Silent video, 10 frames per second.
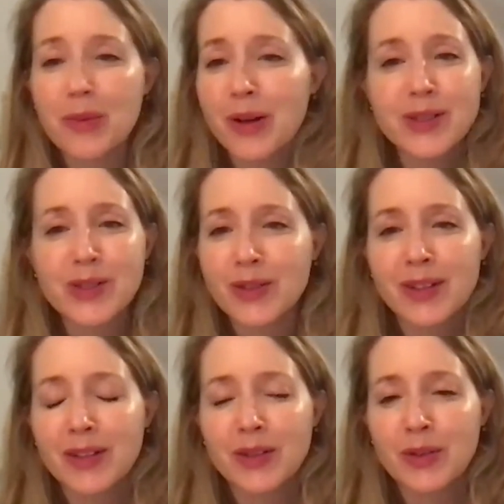but also
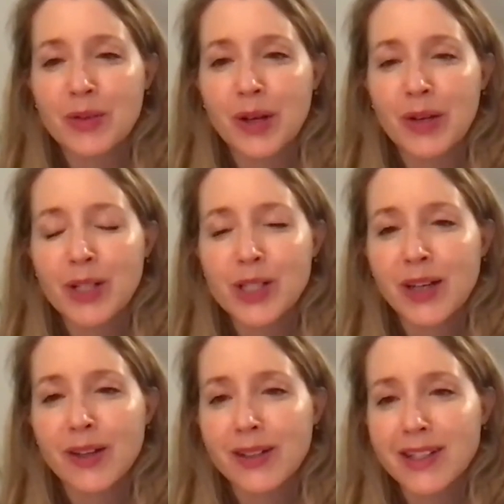the, the
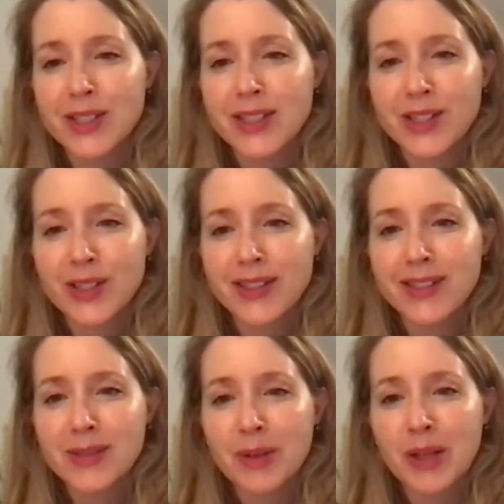wide-ranging other legislation
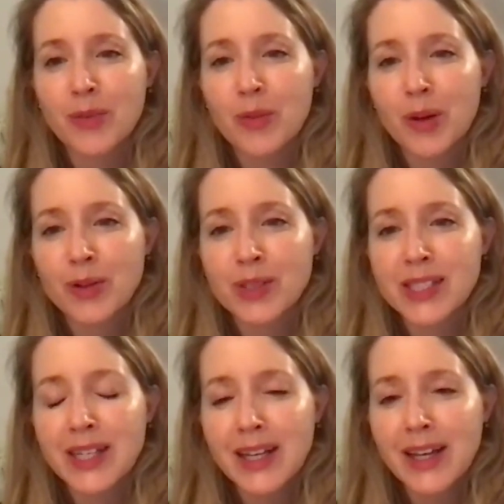that's being proposed.